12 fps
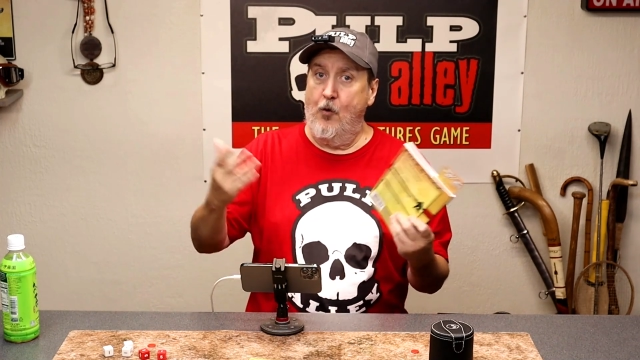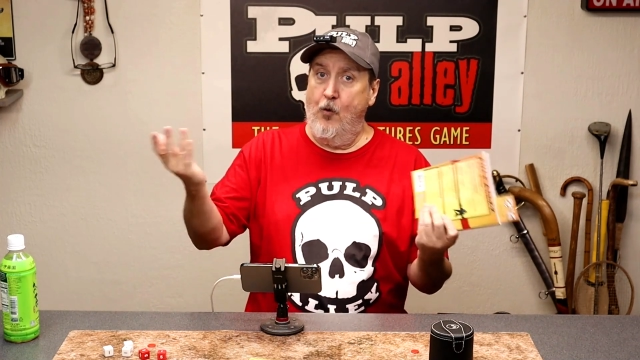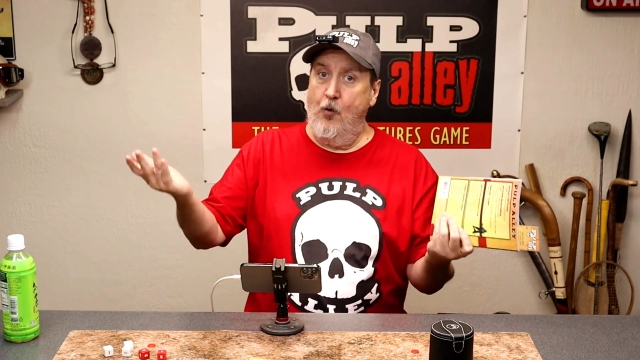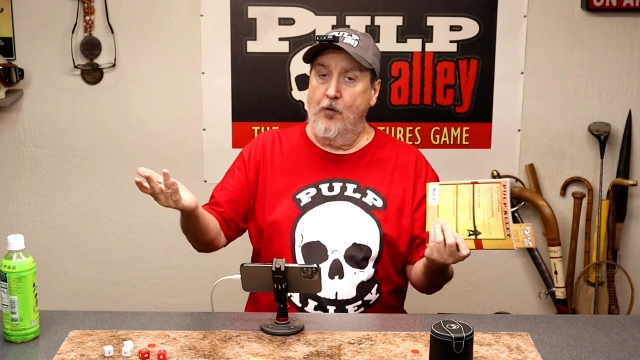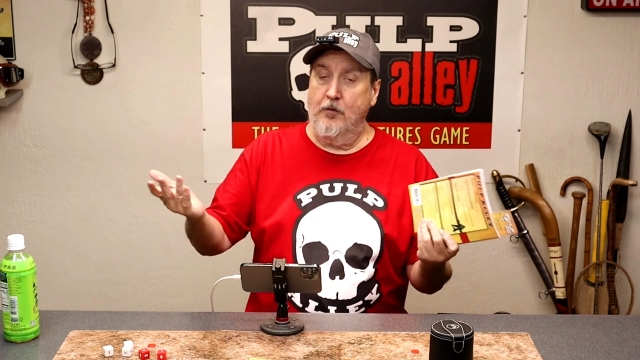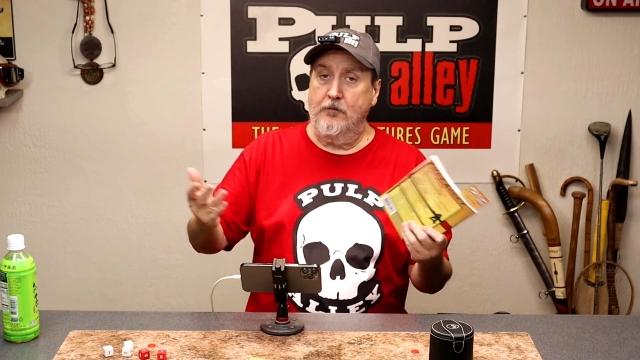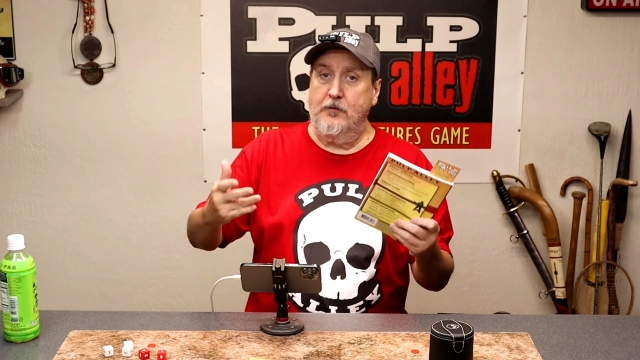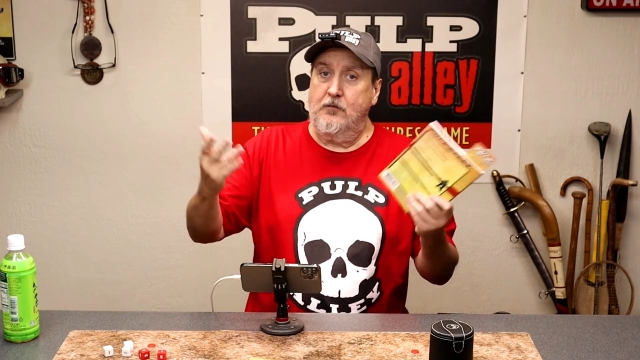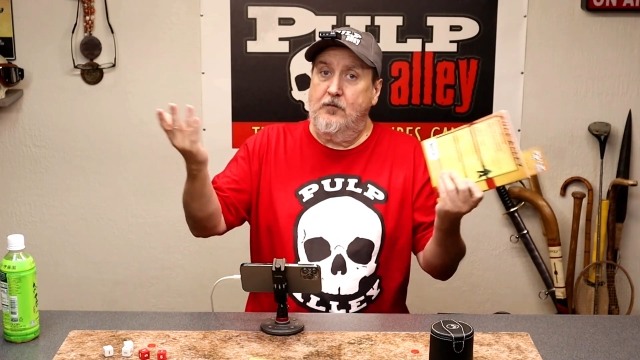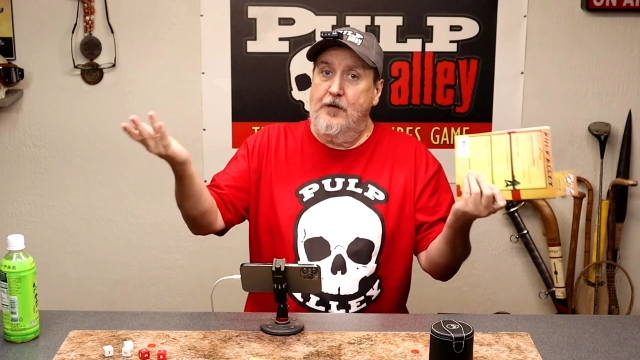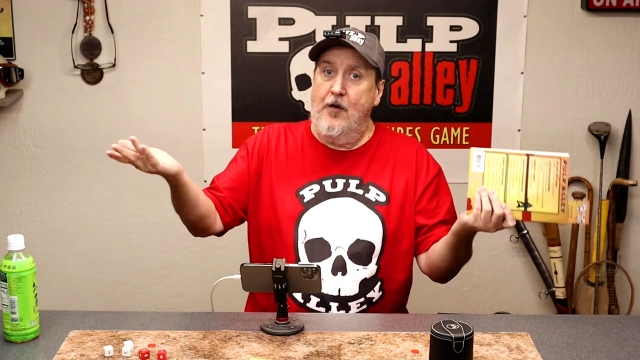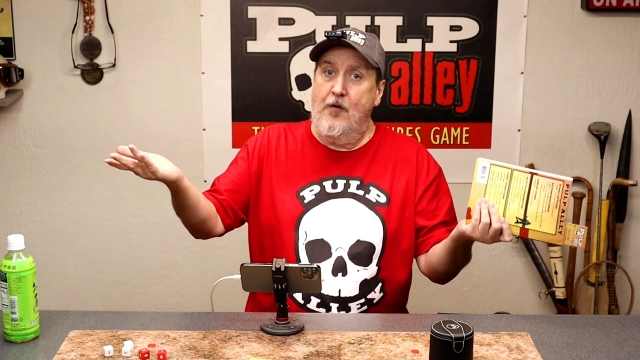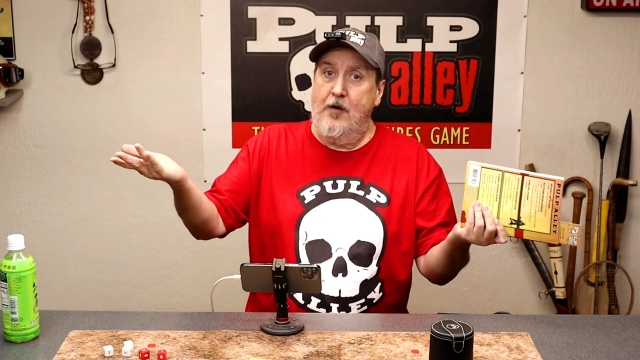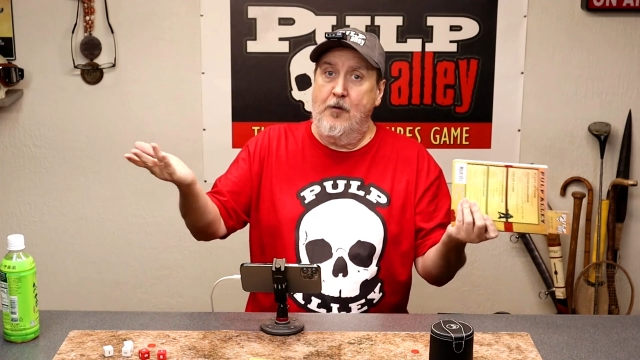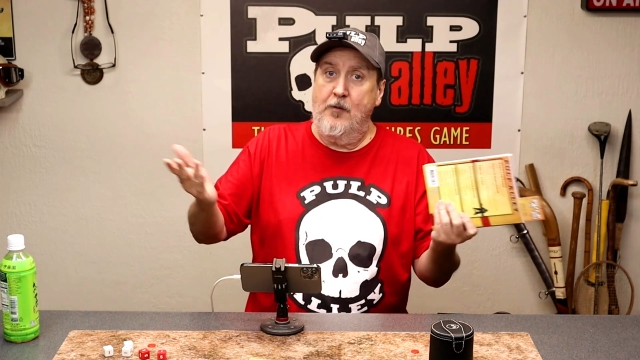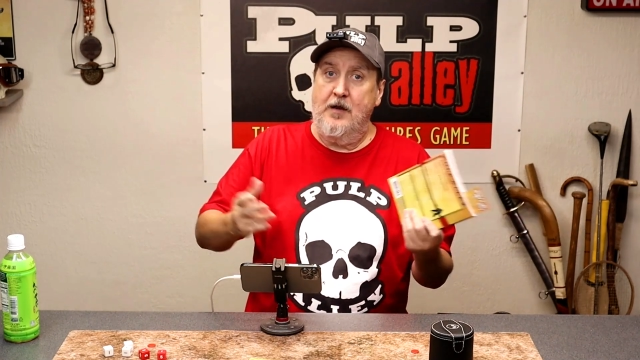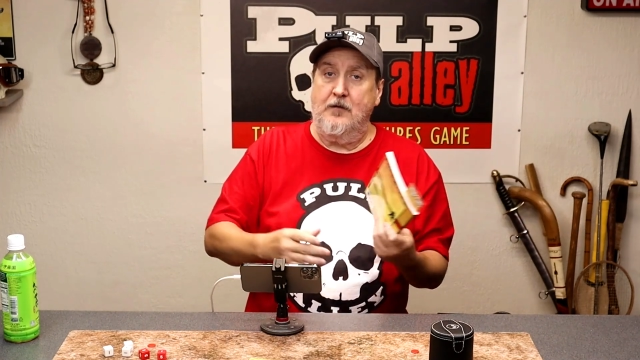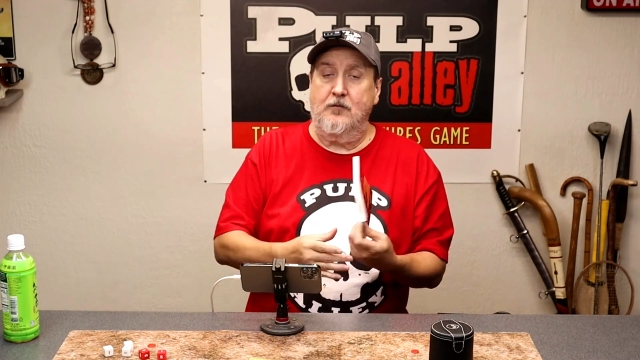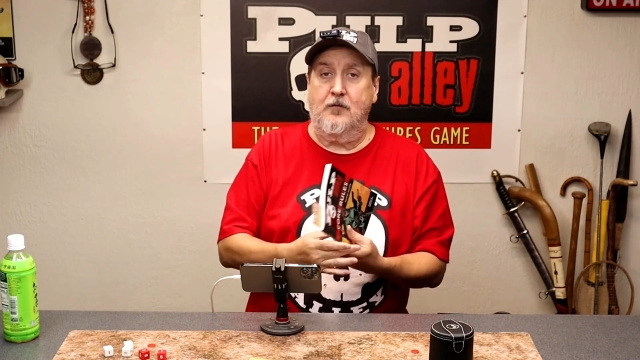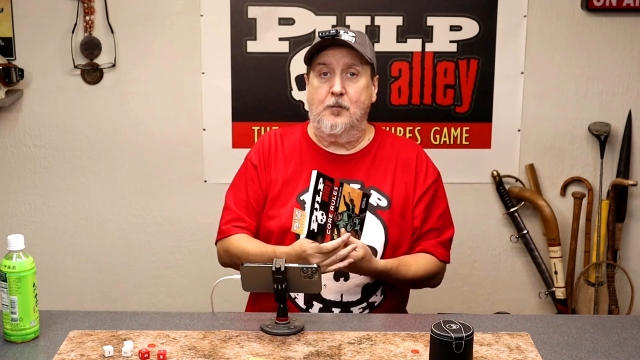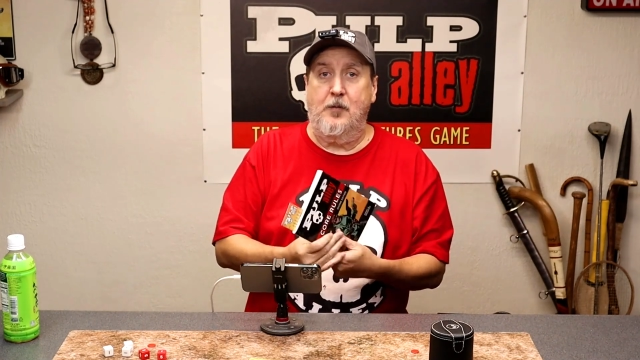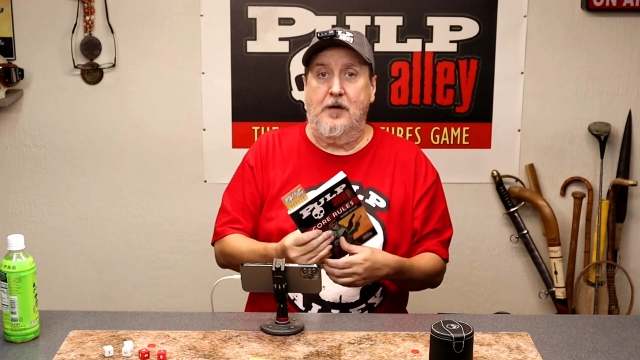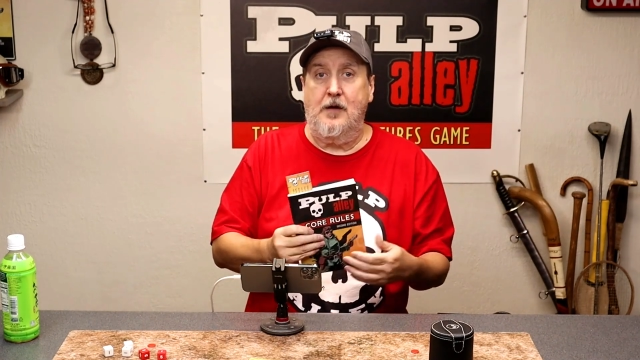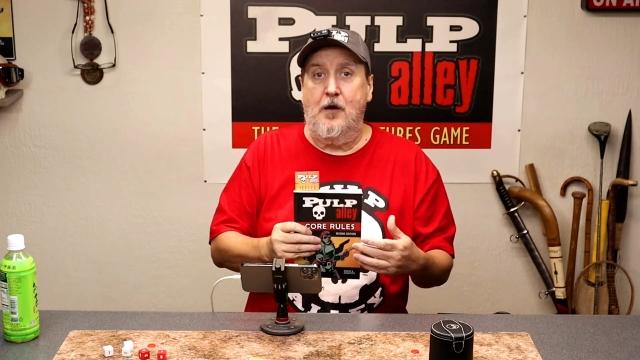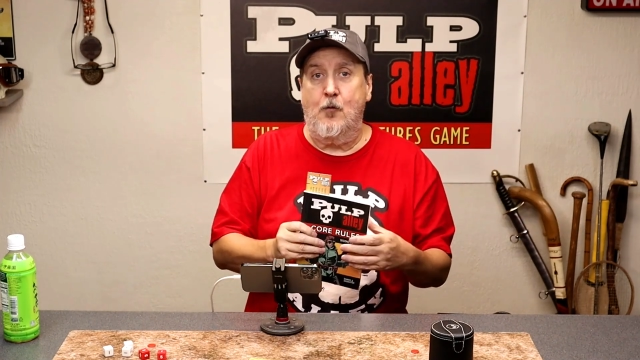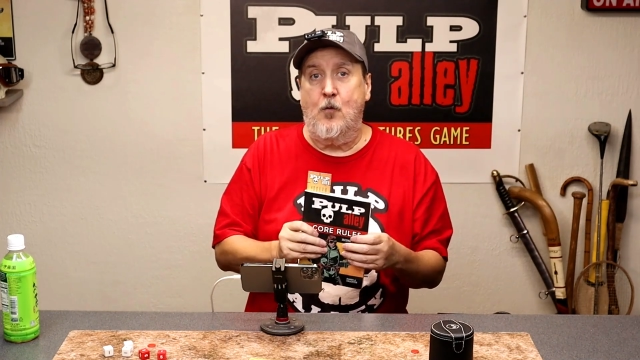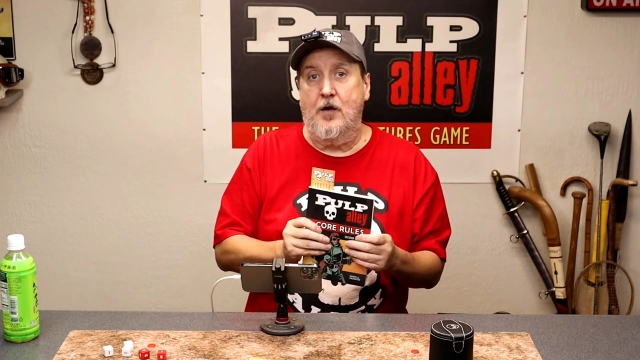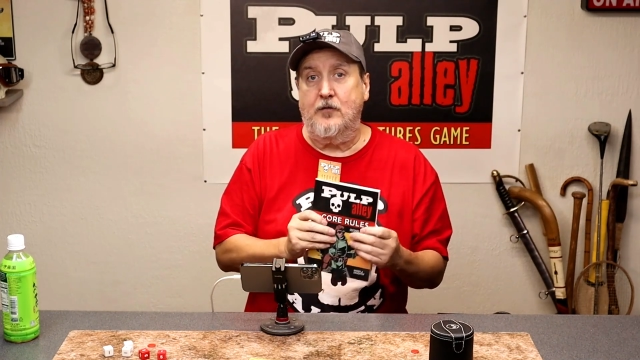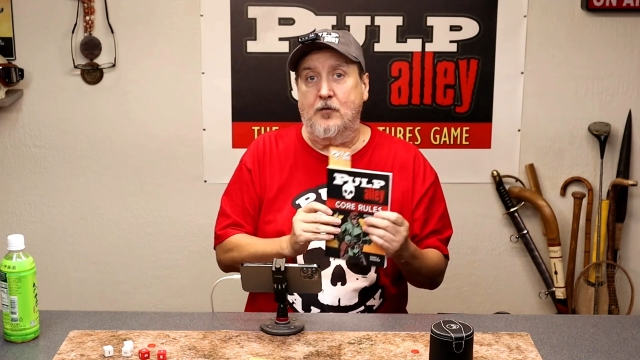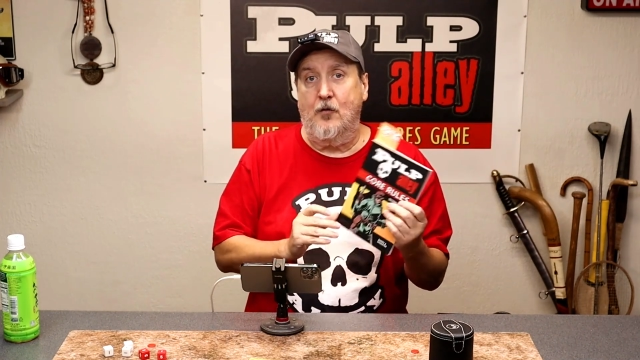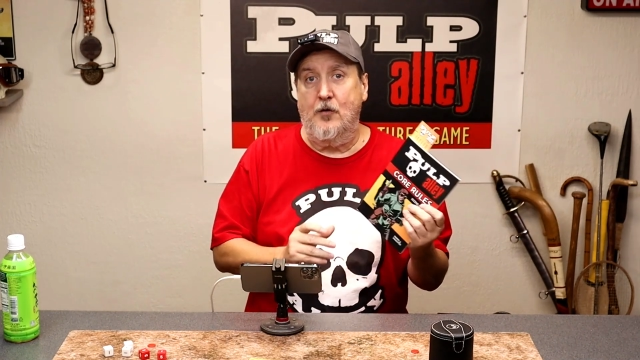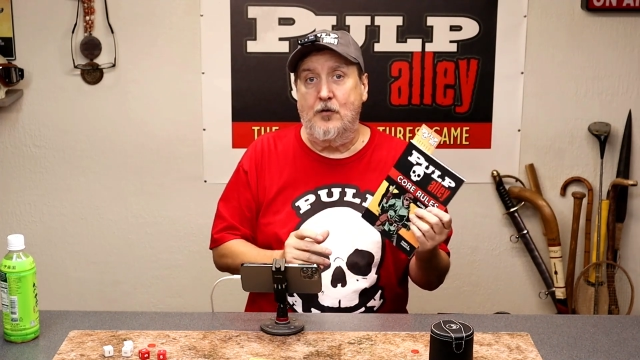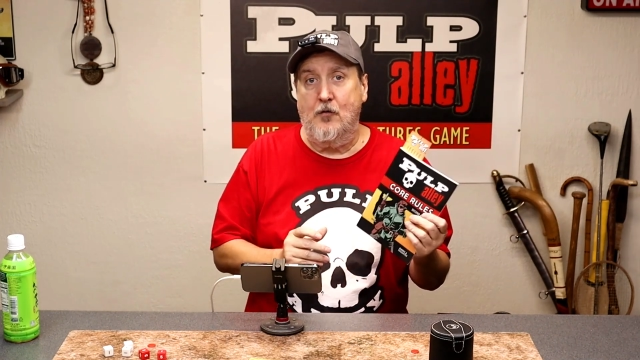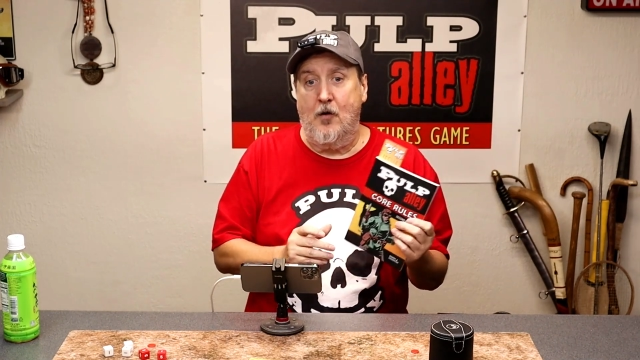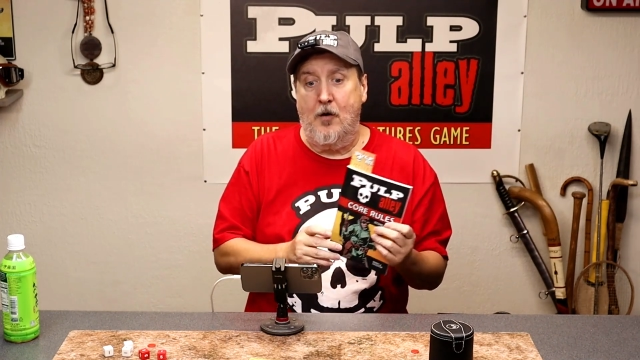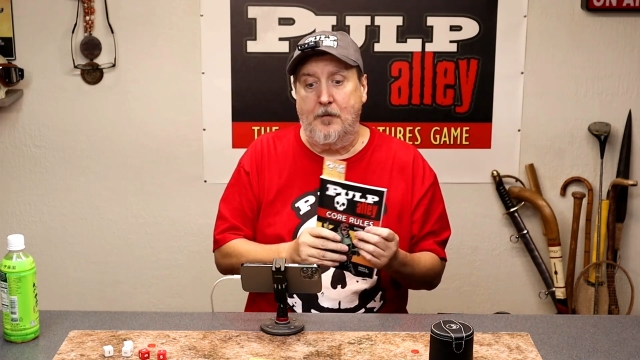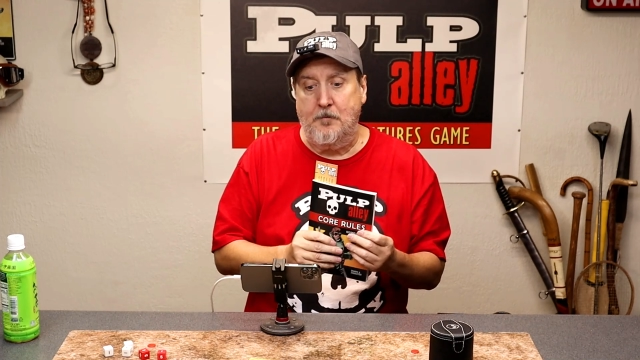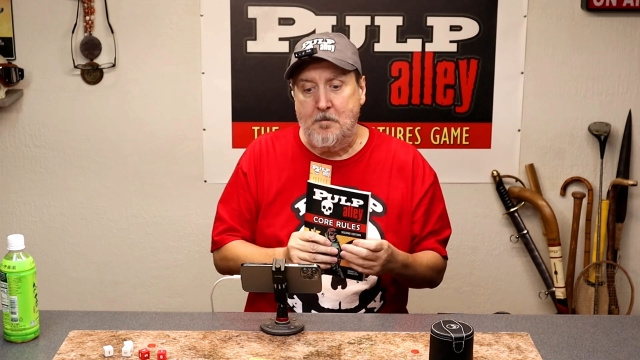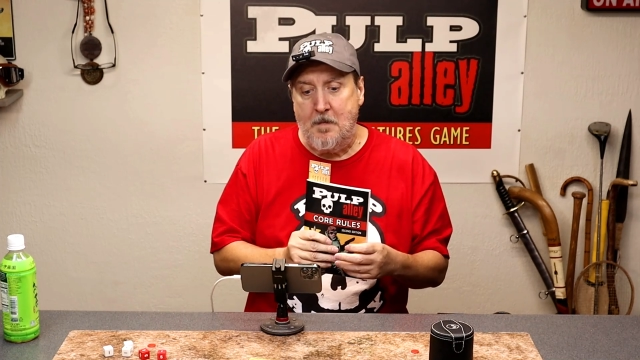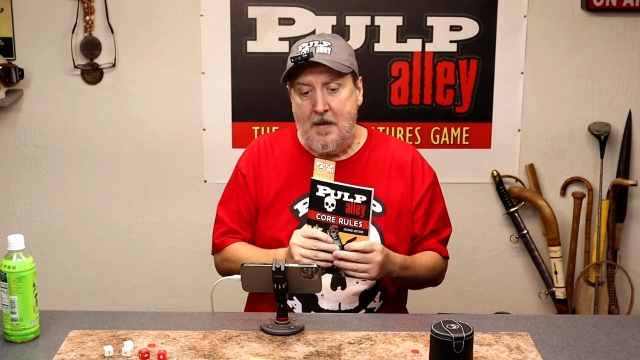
or the scenario ends depending on what turn you're on.